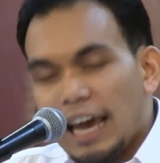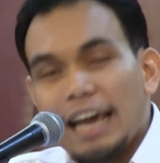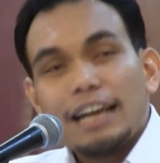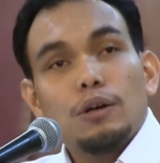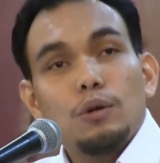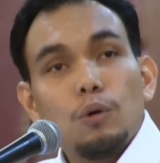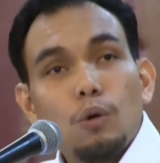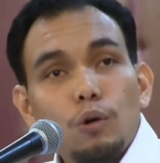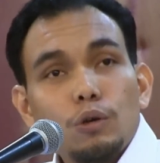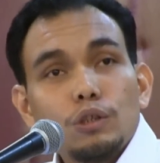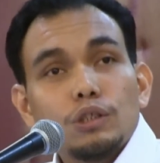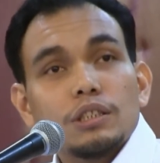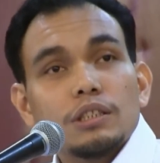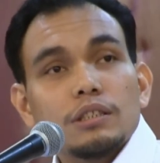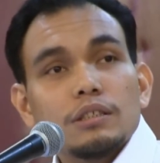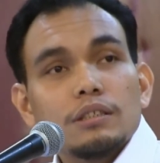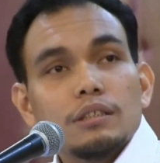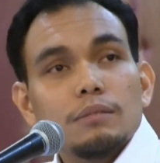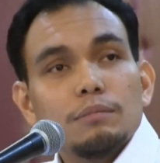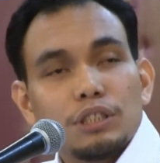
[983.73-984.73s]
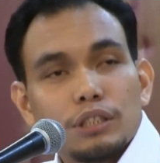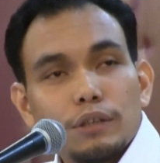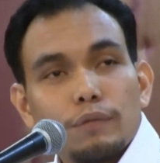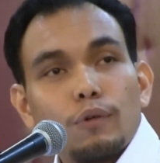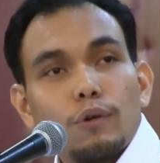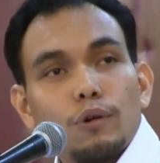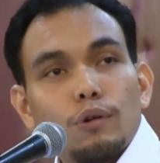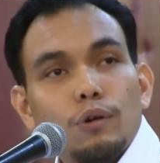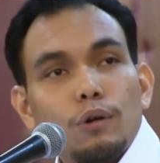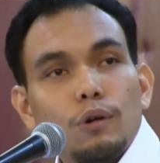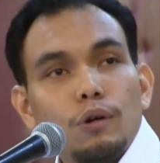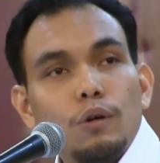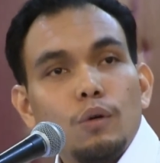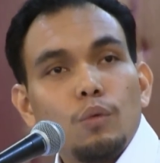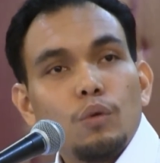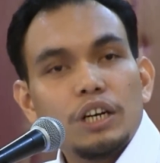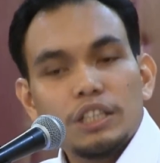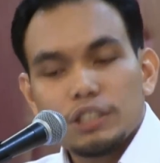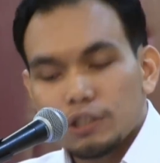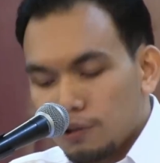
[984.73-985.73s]
And those, Mr. Frodo,
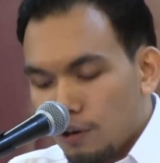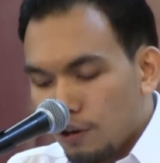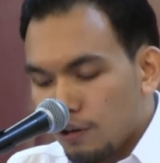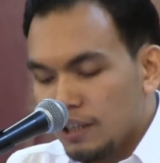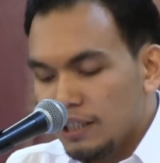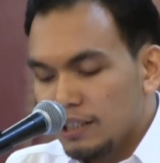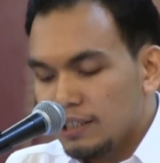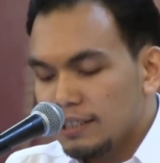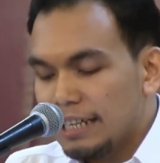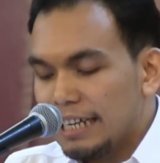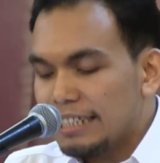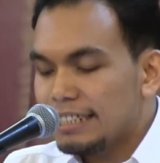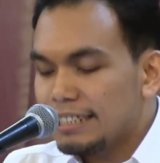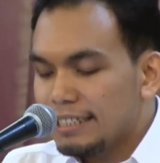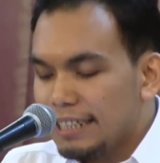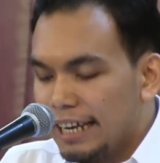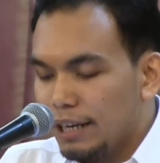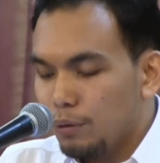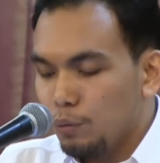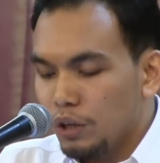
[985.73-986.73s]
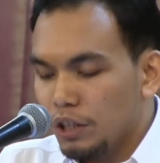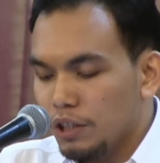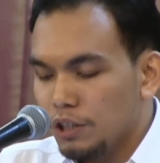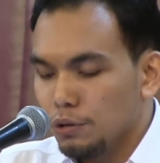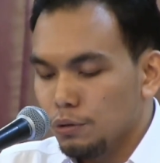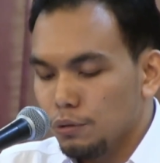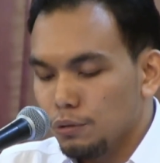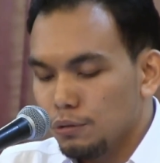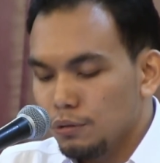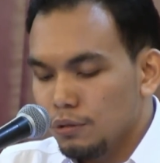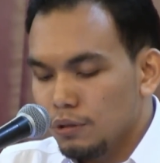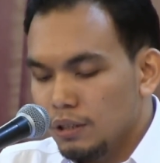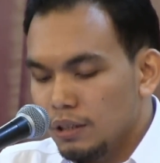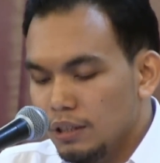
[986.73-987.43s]
were the stories that stayed with you.